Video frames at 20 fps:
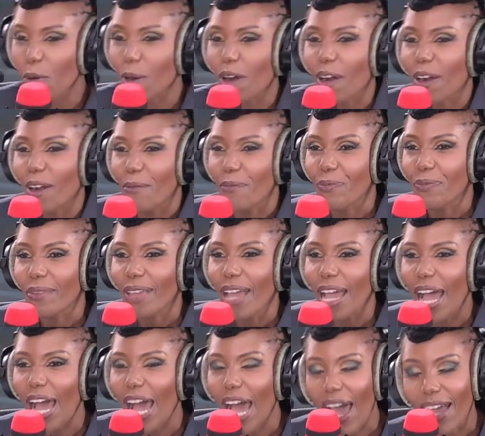are
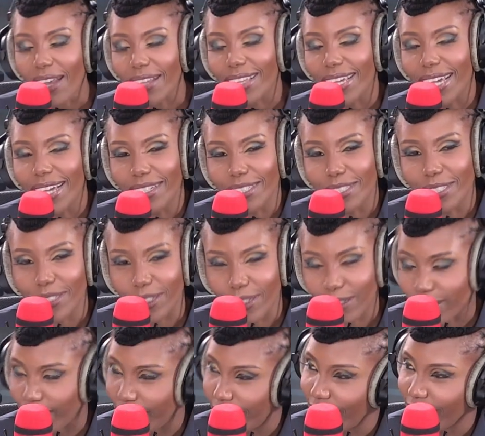out of the inner
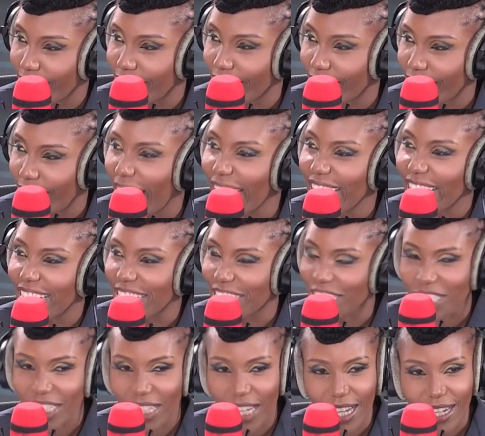circle,
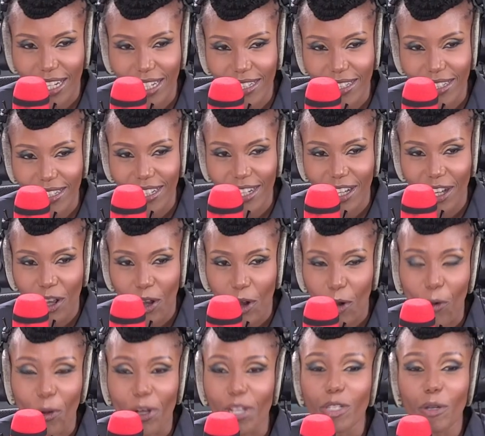uninitiated,
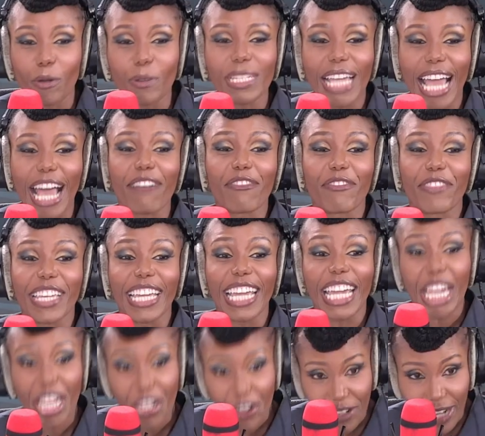or don't have
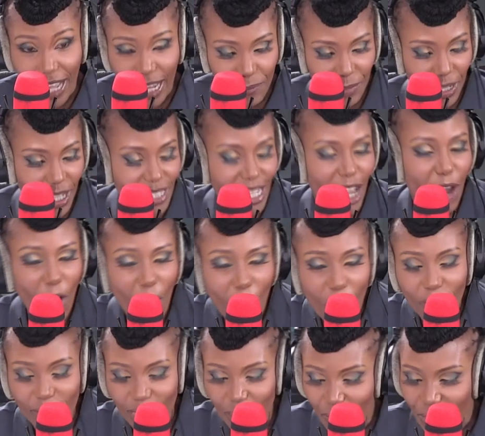the internet, because,
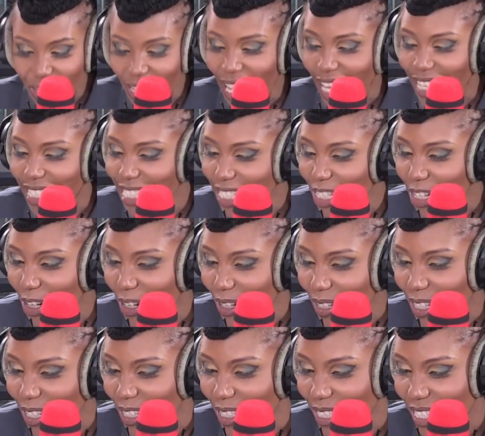oh, something I did
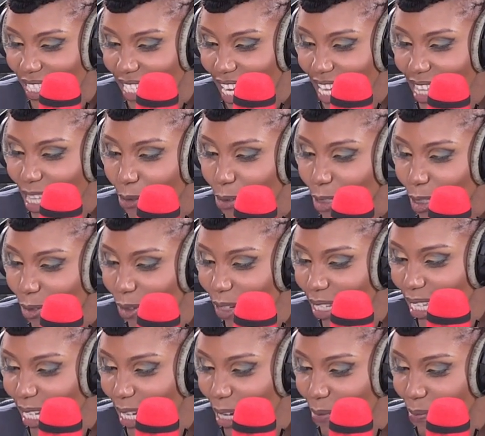earlier today that was
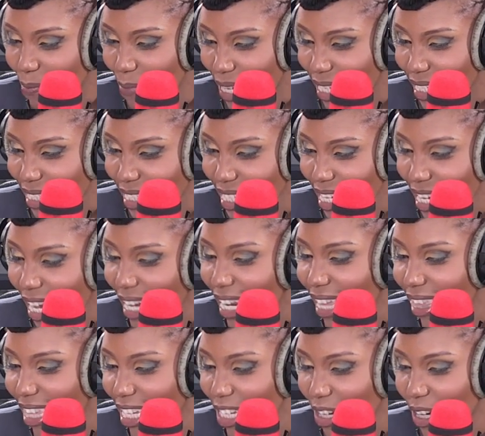really amazing, and
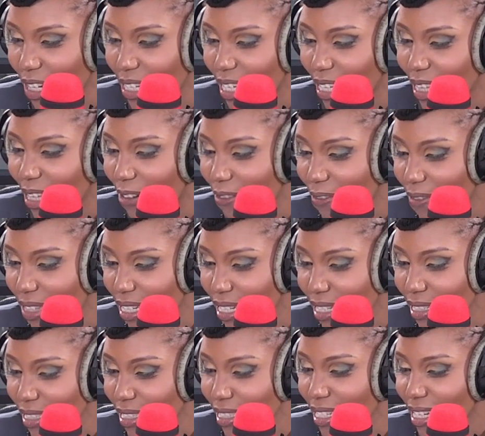I think you're going to love
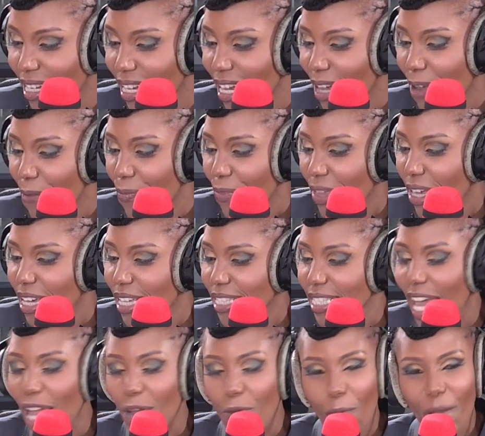this, mm.
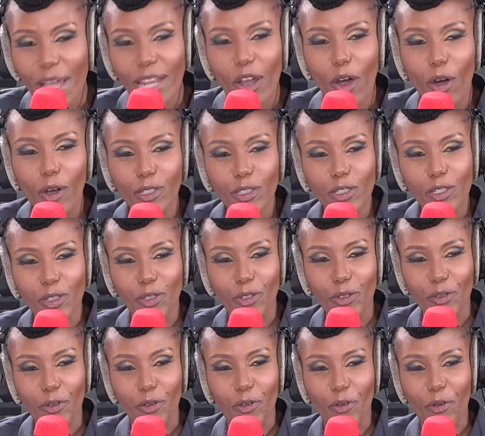is I went on
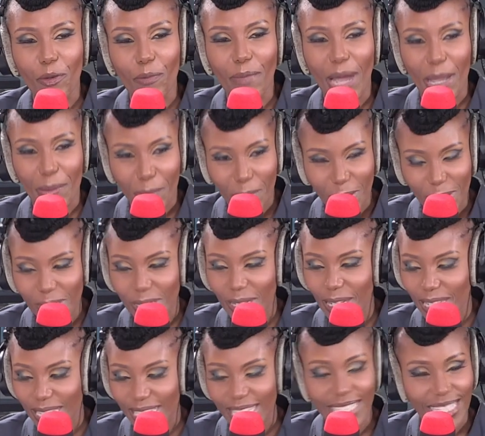to my
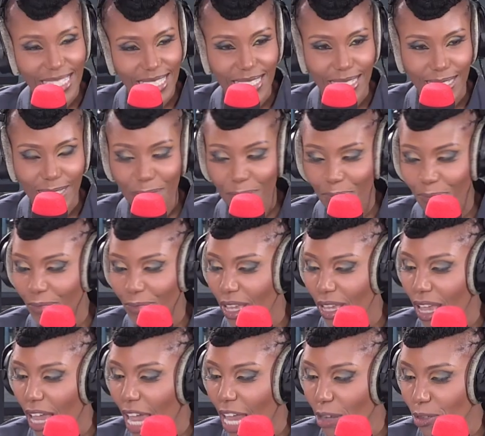personal assistant.
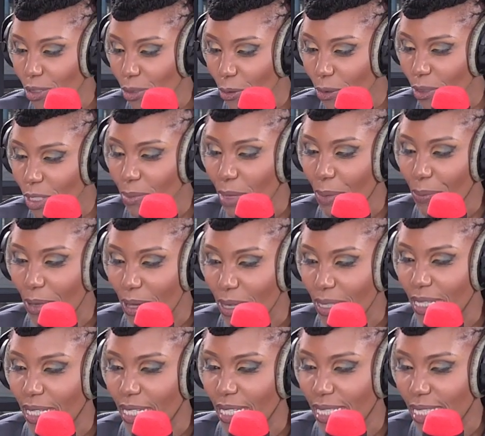And I was talking to my
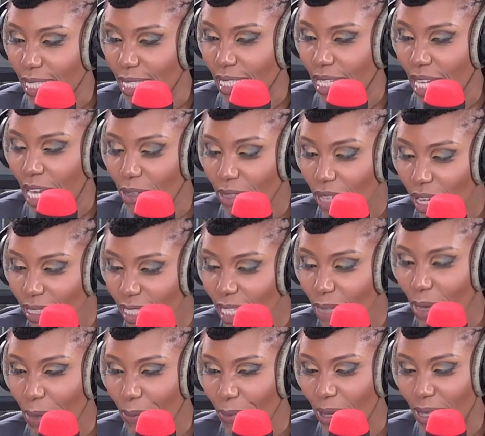personal assistant, and I was
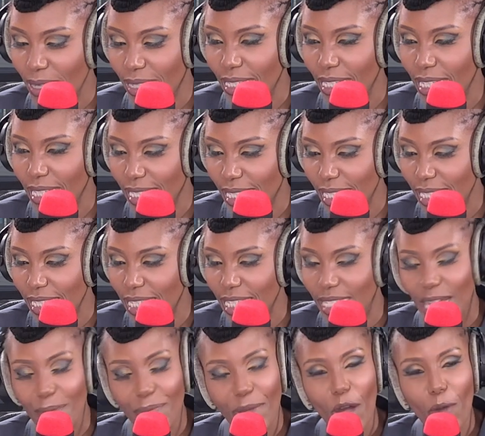asking my personal
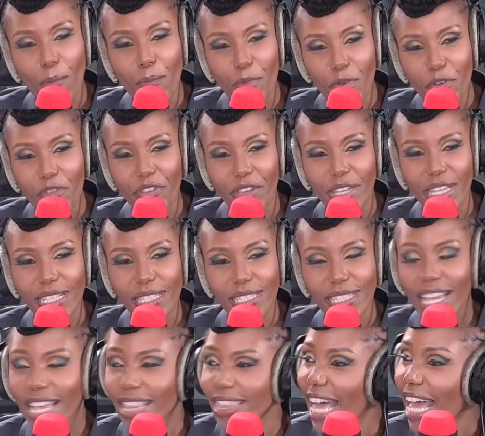assistant about
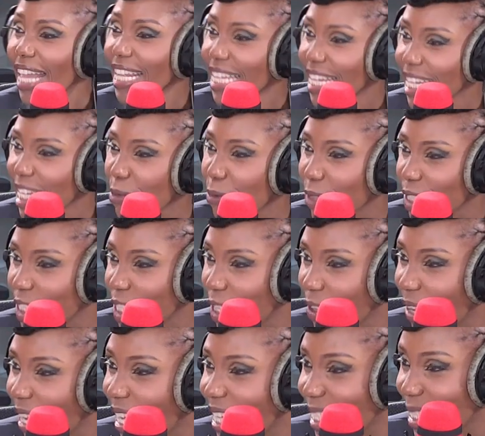movies that Nini
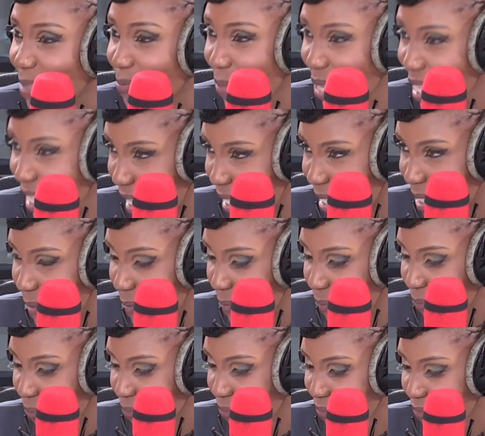Wacera has been in.
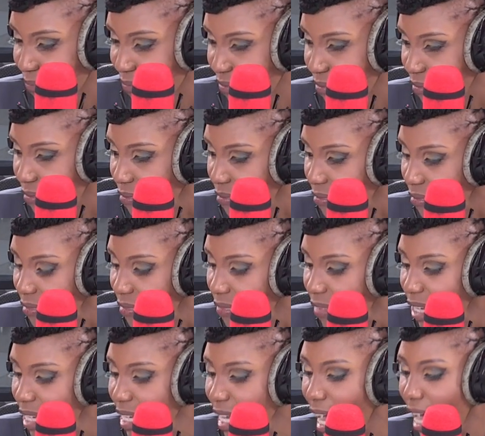Mm.
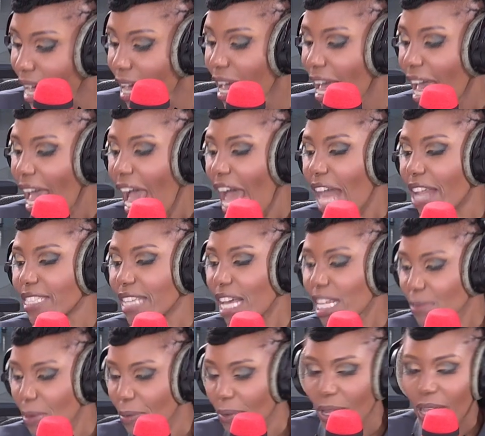Yeah. And it's
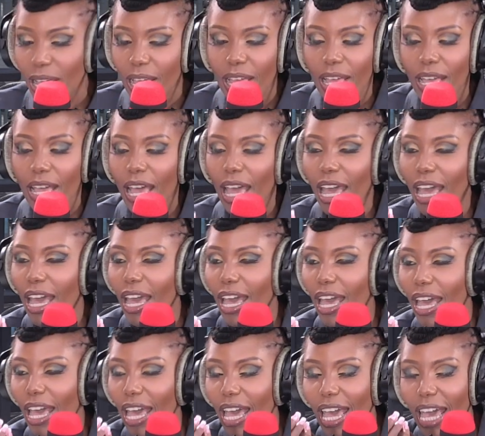was asking
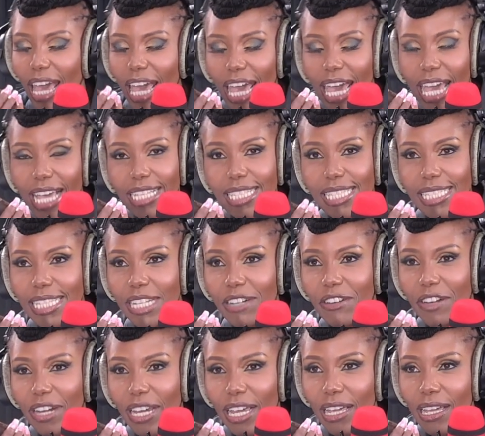Hey
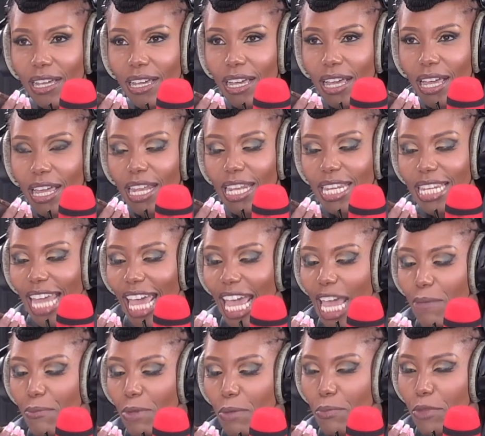Siri,
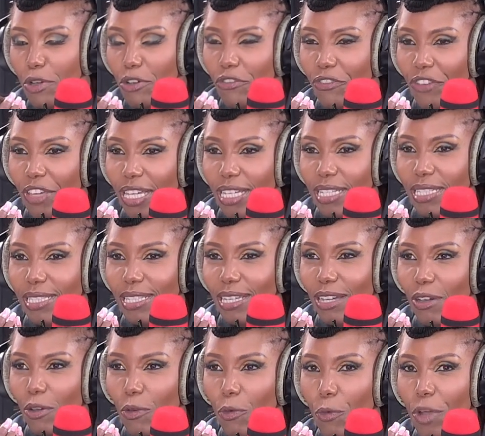name movies
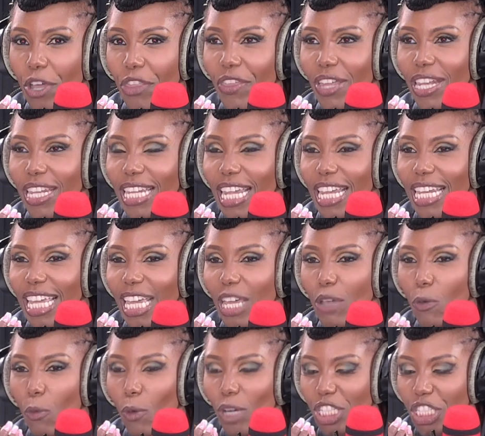with
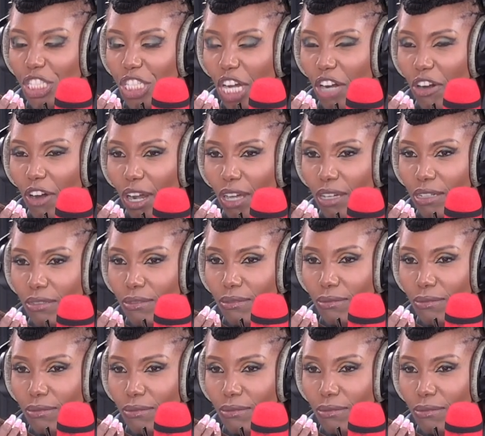Nini Wacera.